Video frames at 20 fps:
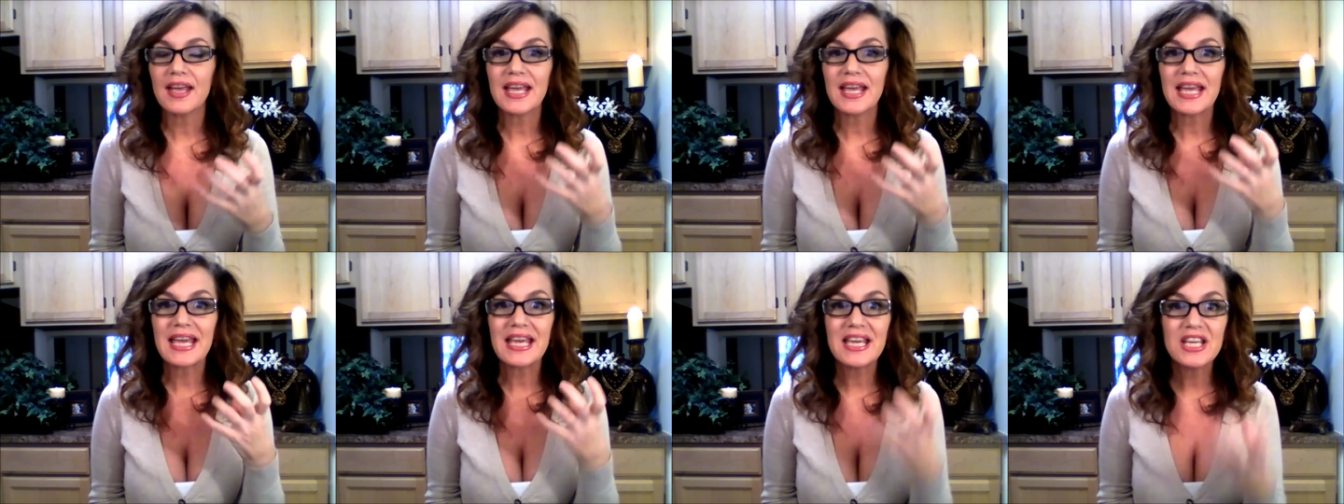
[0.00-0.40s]

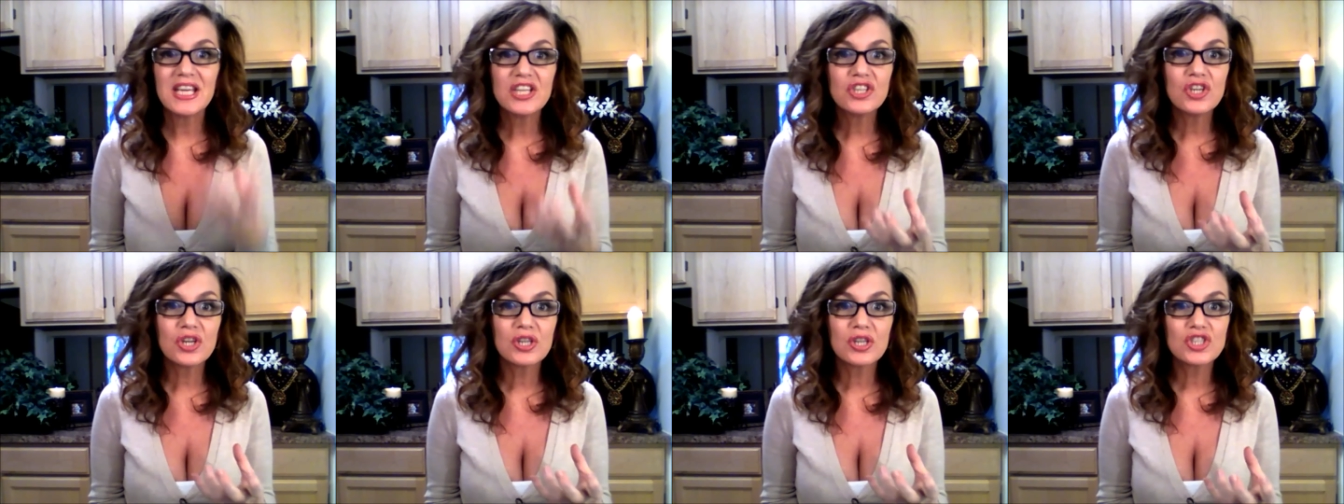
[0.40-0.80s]

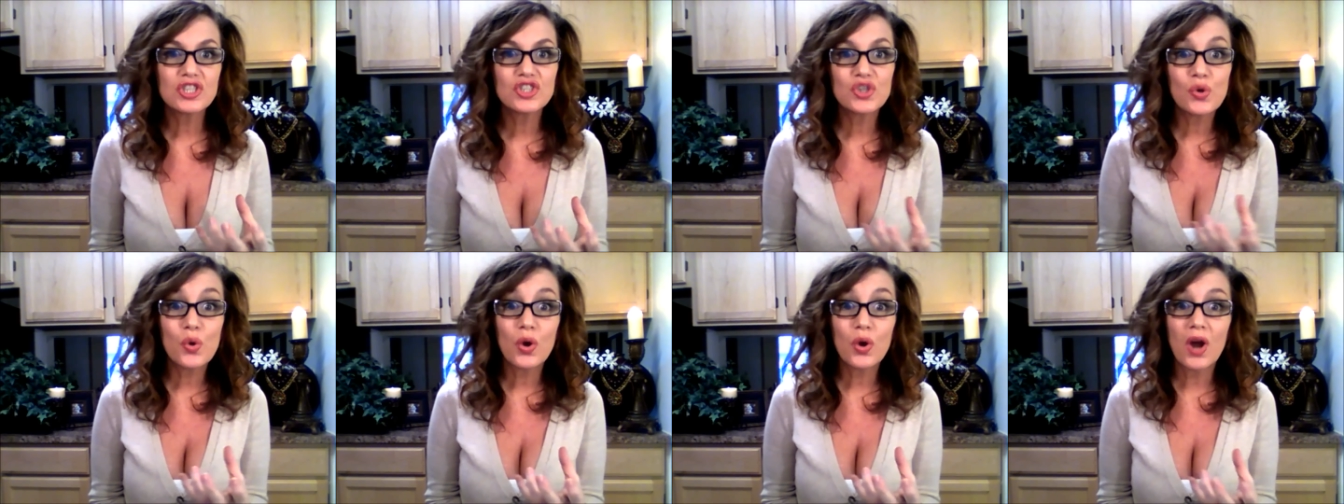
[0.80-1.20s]

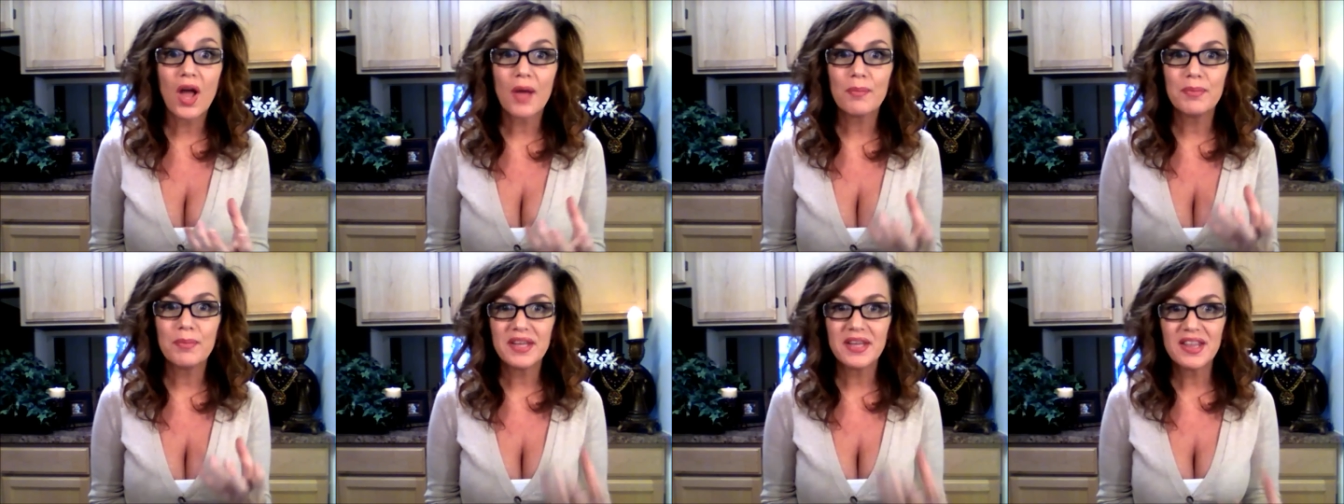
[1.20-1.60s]
hinders your
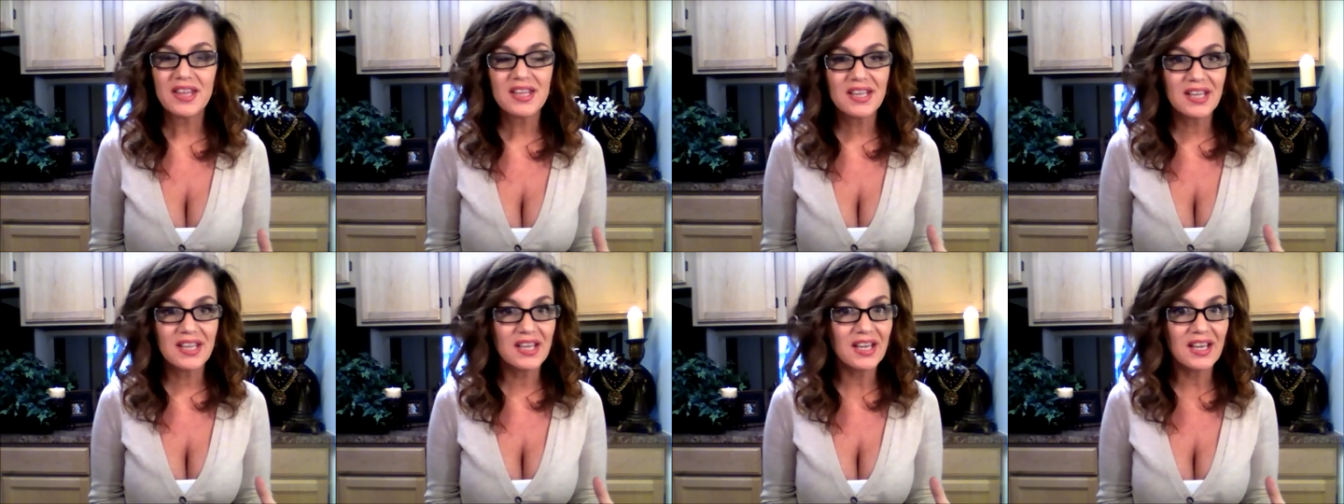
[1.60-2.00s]

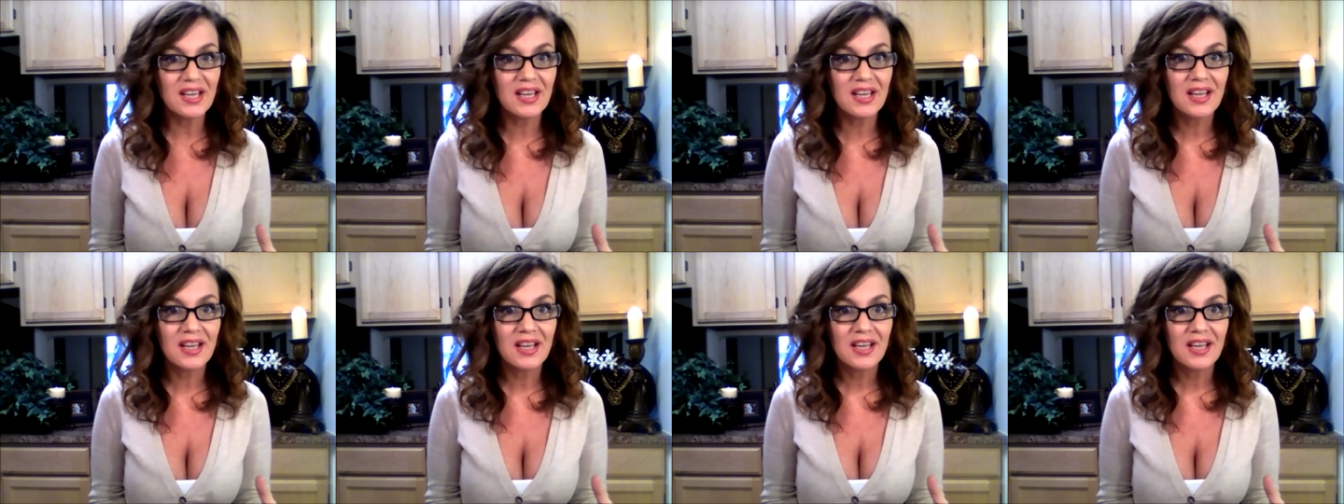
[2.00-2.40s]

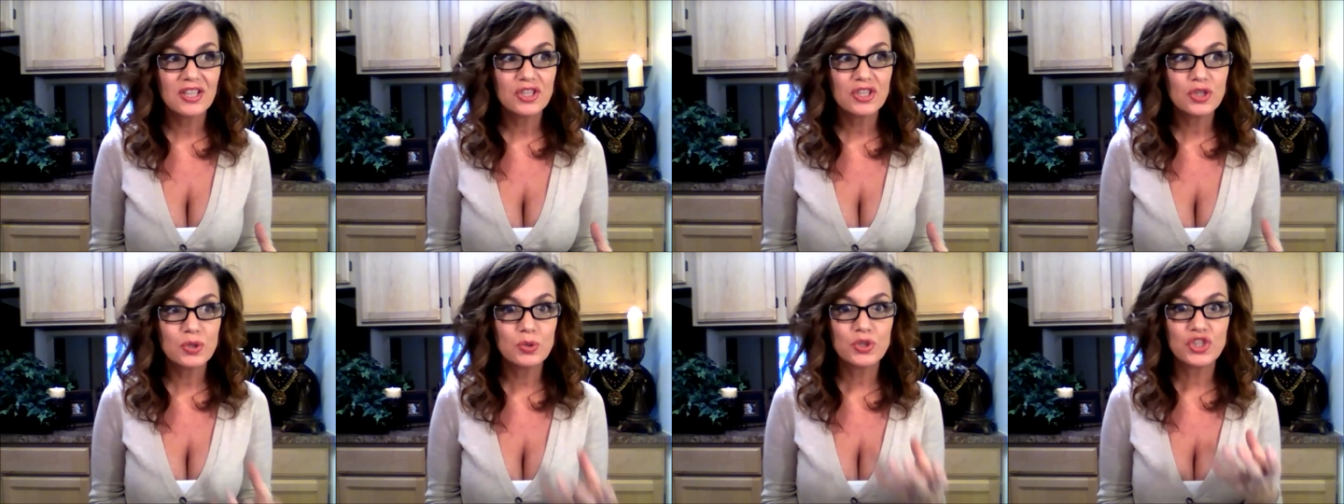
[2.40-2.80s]
ability
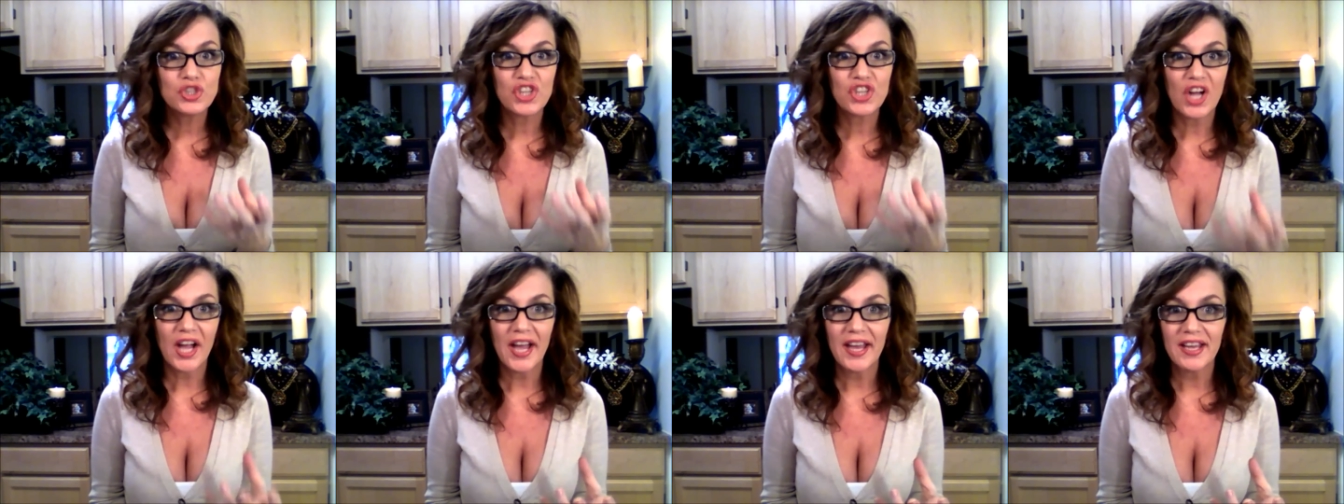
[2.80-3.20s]
to
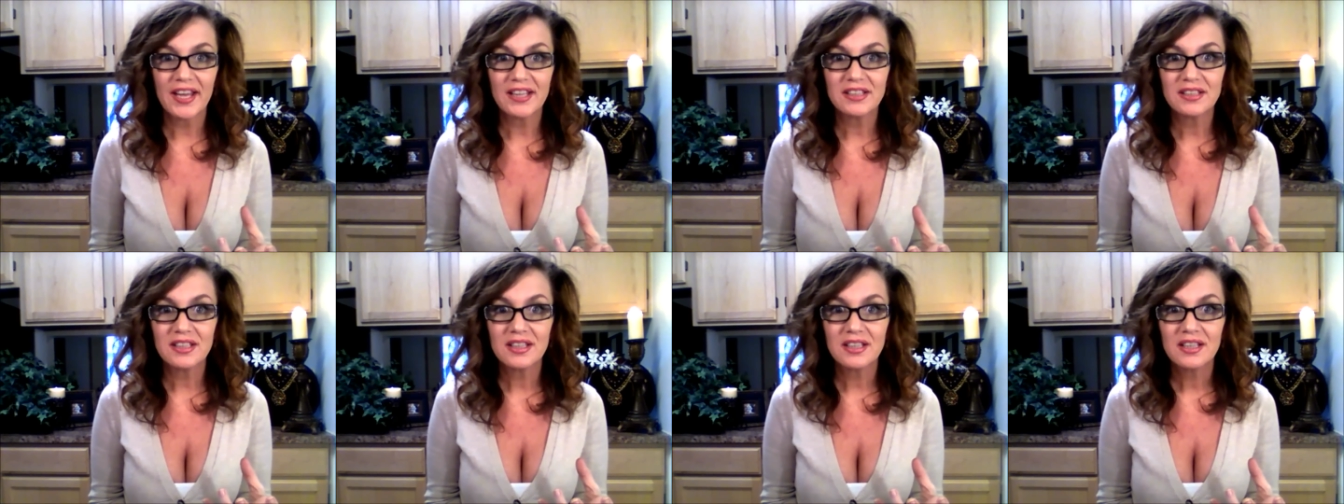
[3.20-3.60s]

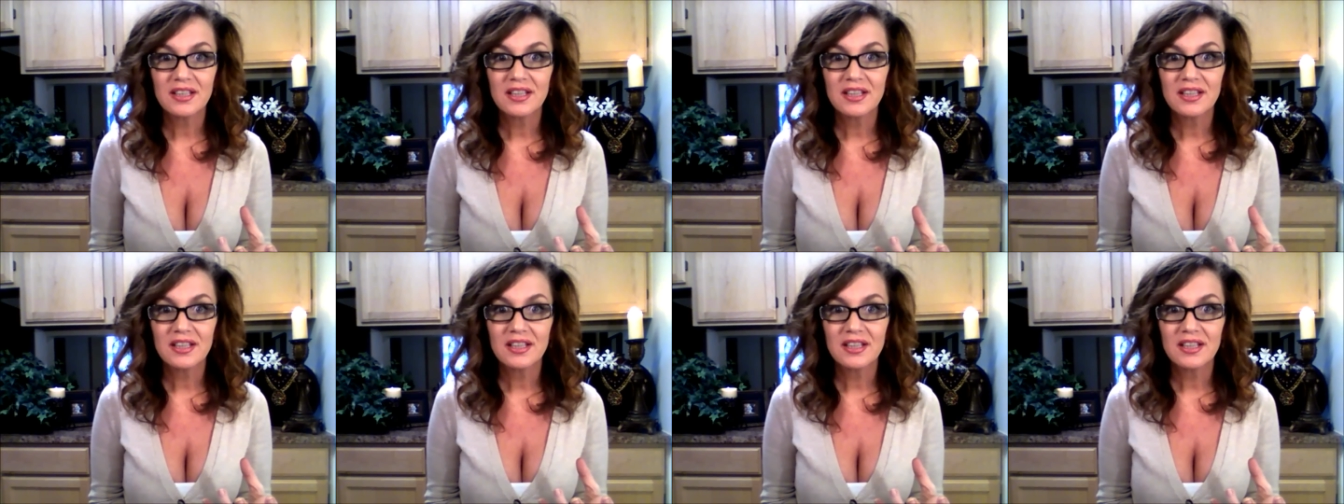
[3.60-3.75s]
shine.